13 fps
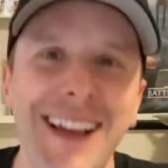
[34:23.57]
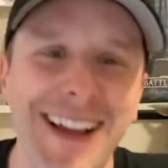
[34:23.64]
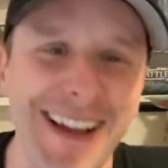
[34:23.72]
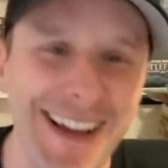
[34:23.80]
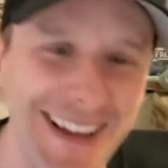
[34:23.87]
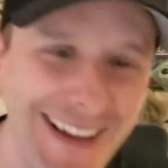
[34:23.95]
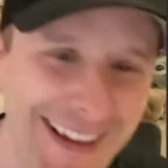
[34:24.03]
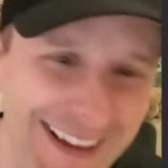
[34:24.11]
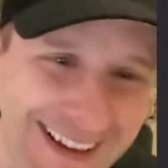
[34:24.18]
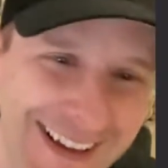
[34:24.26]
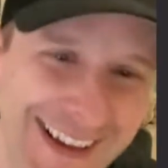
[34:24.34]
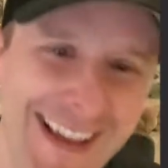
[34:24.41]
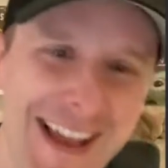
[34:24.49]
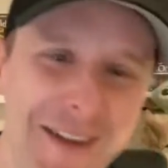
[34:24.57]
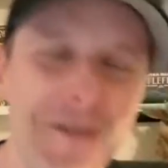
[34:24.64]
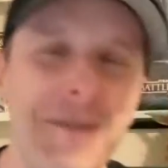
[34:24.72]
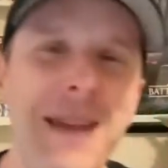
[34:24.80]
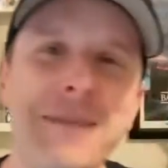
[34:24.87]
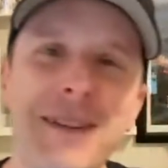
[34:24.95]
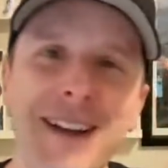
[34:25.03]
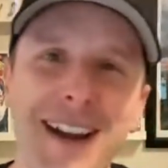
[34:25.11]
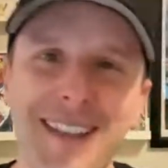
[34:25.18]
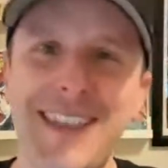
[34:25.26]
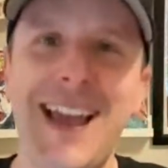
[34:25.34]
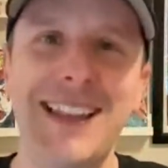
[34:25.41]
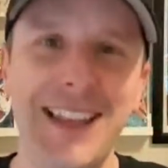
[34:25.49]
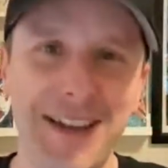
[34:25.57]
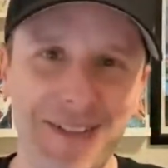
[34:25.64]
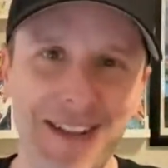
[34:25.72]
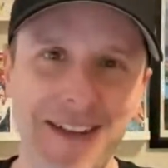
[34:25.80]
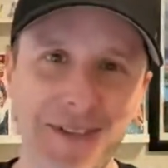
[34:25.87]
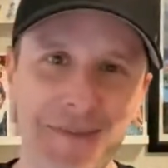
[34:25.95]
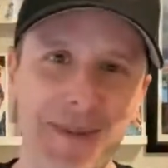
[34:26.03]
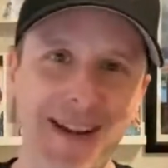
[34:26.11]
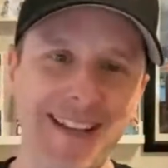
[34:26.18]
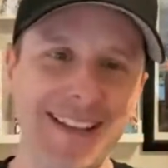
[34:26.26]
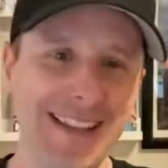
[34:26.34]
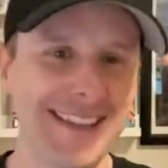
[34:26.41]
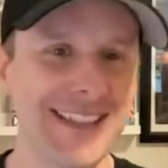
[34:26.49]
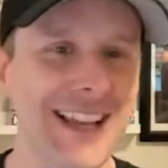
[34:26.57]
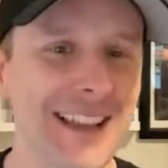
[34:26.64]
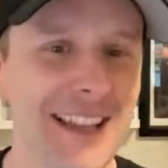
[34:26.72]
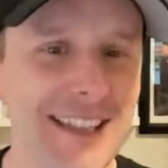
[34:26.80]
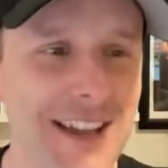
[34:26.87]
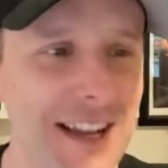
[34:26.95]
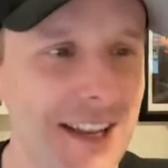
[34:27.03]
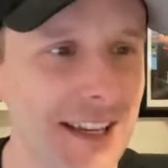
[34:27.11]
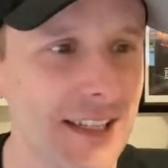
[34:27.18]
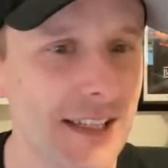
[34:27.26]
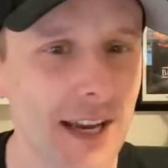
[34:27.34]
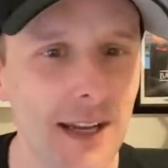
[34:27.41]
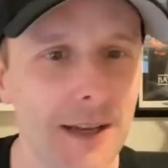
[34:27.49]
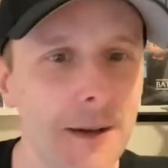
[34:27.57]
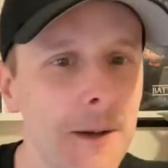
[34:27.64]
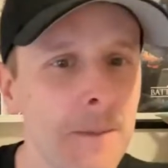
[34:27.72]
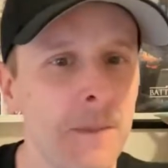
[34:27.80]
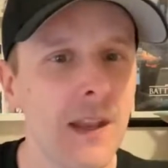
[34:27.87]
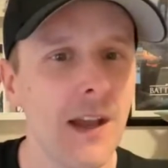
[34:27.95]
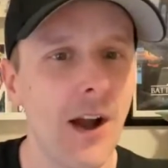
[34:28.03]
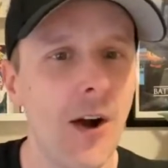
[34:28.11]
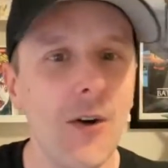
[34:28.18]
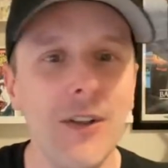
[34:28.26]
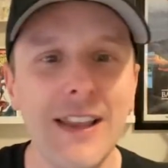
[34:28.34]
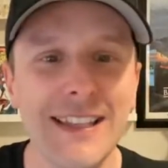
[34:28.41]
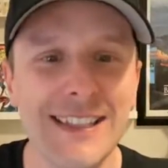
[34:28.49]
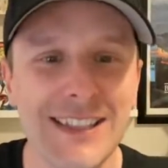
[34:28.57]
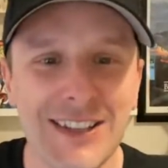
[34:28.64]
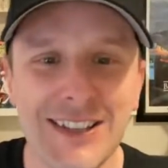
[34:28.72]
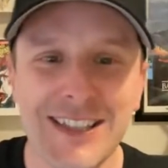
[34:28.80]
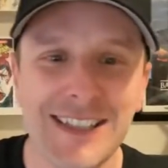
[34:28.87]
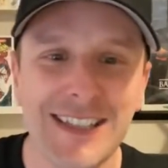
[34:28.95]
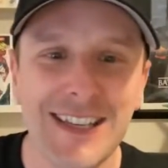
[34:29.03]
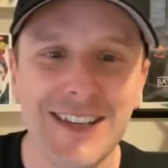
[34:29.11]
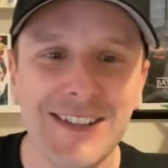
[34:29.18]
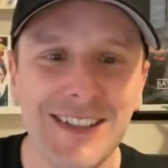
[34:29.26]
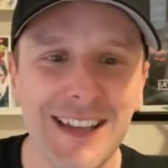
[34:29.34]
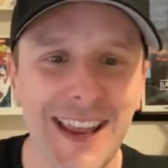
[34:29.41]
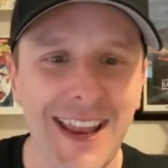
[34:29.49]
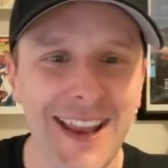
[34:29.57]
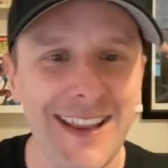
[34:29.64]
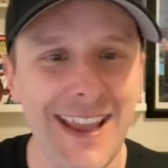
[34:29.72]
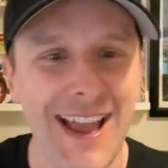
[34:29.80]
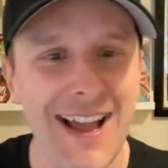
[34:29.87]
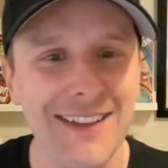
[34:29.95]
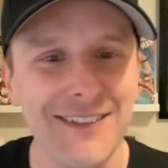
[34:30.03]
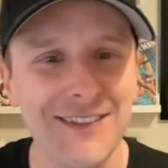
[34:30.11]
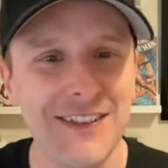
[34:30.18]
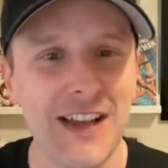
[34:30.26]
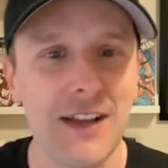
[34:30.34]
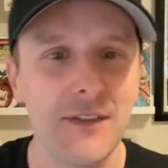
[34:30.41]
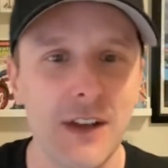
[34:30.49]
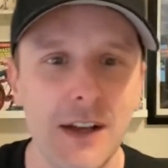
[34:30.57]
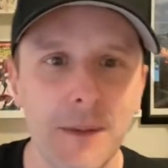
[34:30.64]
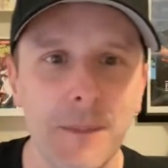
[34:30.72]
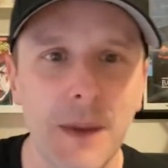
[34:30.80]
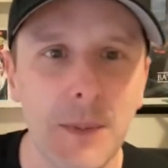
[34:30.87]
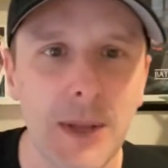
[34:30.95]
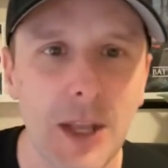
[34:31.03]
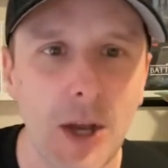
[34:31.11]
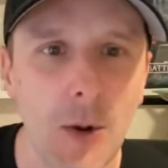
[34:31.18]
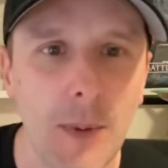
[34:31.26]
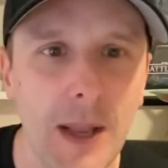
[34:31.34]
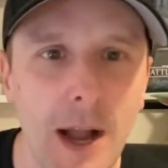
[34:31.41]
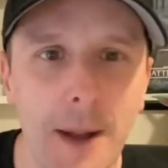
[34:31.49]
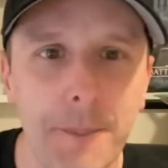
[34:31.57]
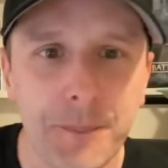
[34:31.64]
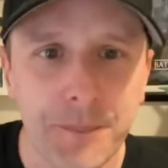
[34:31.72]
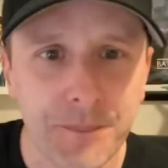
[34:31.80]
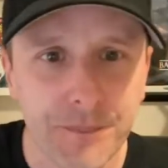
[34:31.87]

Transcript: well, maybe not at that level, everybody. Let's let's not get excited. Olex, good to see you today. Yeah, uh, uh, there we go. We got